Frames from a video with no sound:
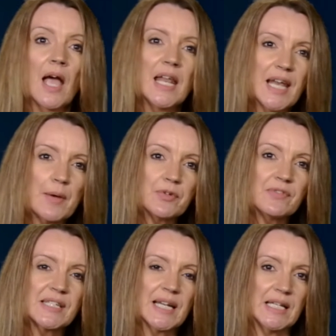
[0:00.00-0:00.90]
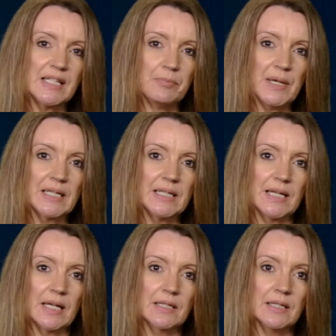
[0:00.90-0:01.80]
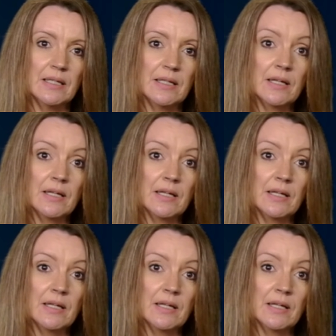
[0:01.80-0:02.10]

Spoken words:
A number of studies have been conducted